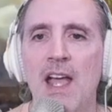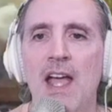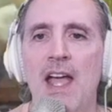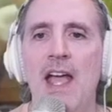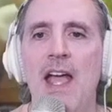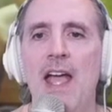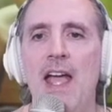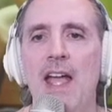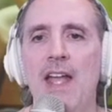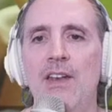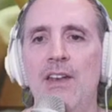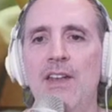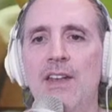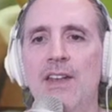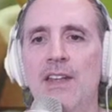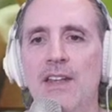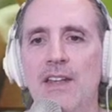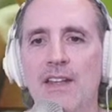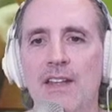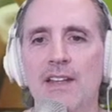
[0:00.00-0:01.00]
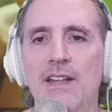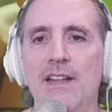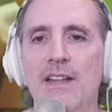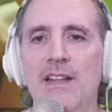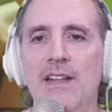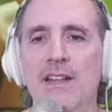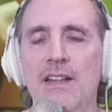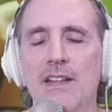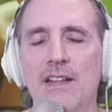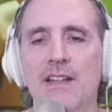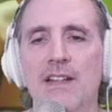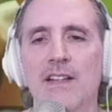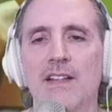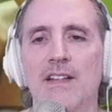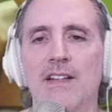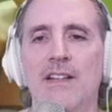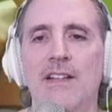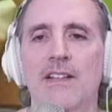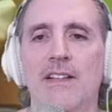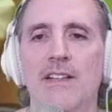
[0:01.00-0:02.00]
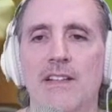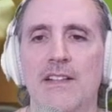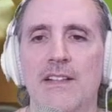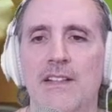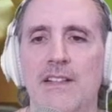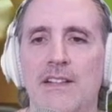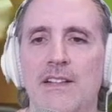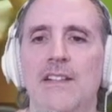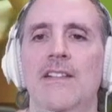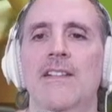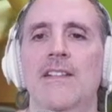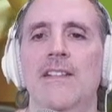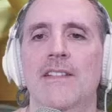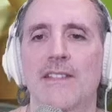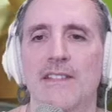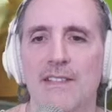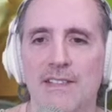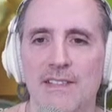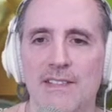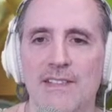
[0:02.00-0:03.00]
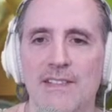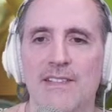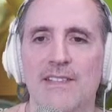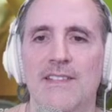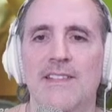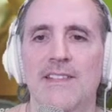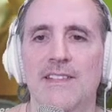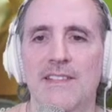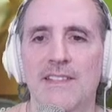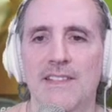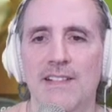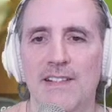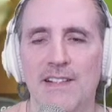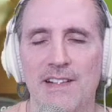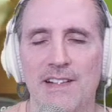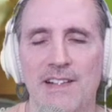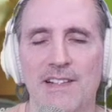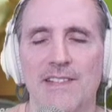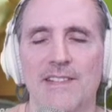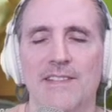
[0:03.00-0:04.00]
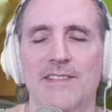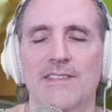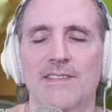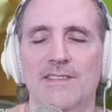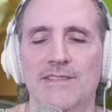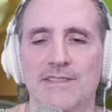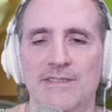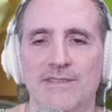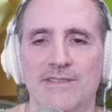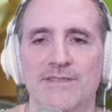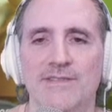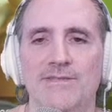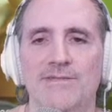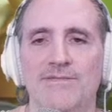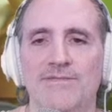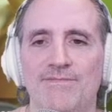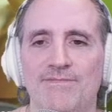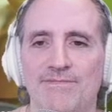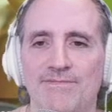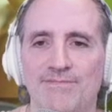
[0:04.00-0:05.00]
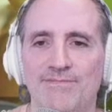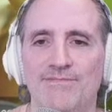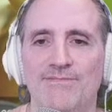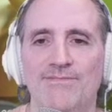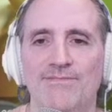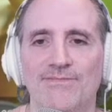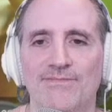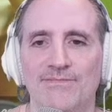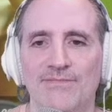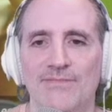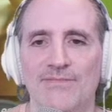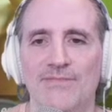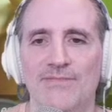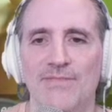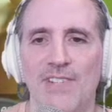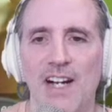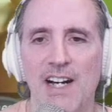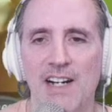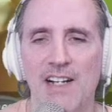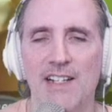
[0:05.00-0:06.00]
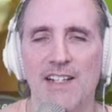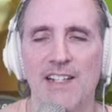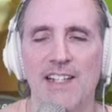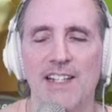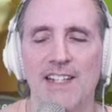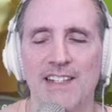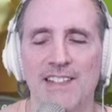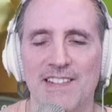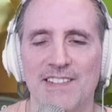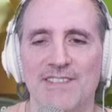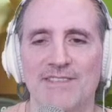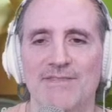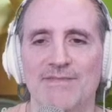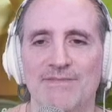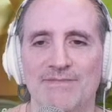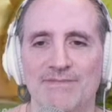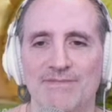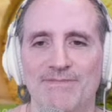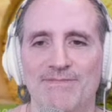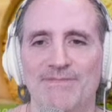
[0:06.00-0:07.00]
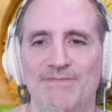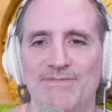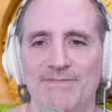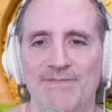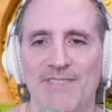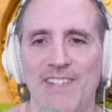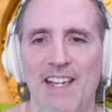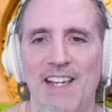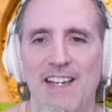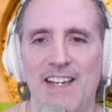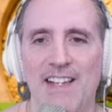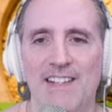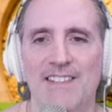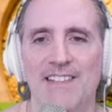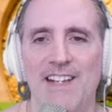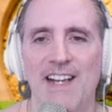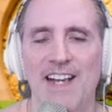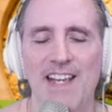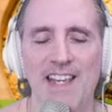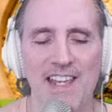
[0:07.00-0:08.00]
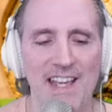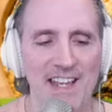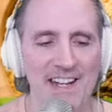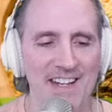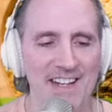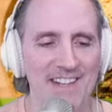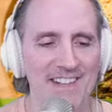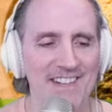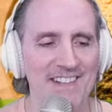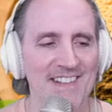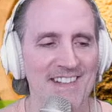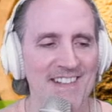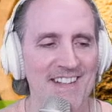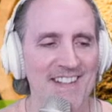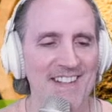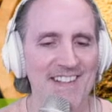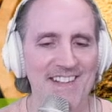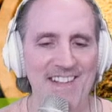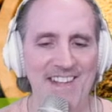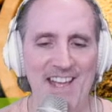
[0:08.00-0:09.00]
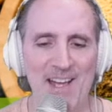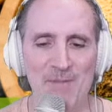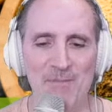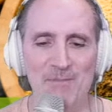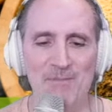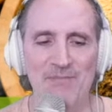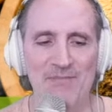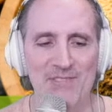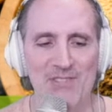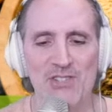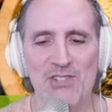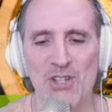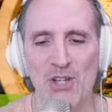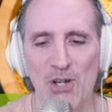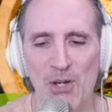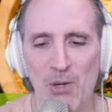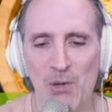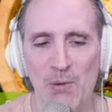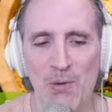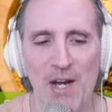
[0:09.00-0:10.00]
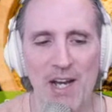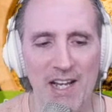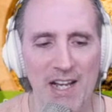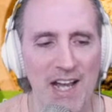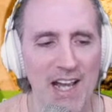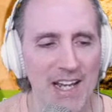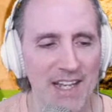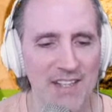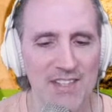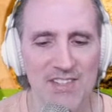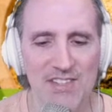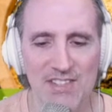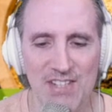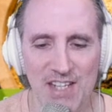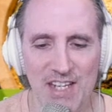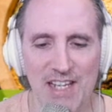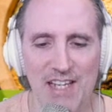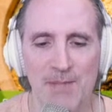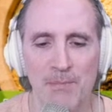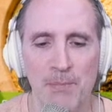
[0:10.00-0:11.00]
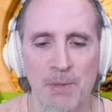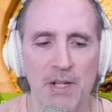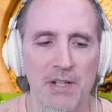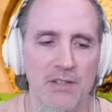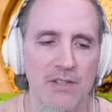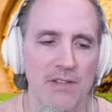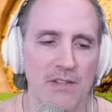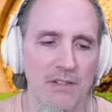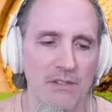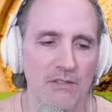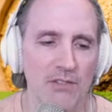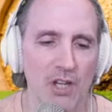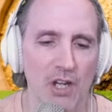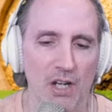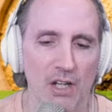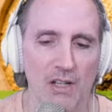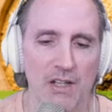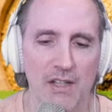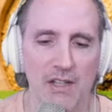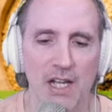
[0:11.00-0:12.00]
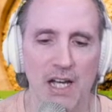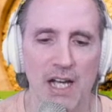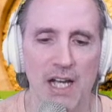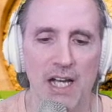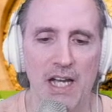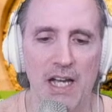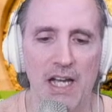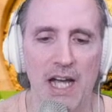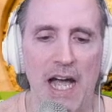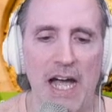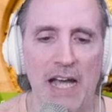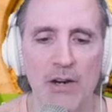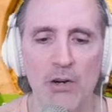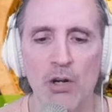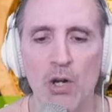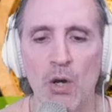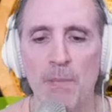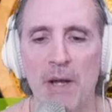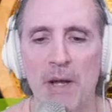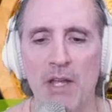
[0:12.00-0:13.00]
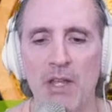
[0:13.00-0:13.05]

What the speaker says: Yeah, and they beat Pittsburgh finally to get over the hump. You guys get past the Dodgers finally. There you go. I get it. Yep. So I can see it, but look, I don't know about.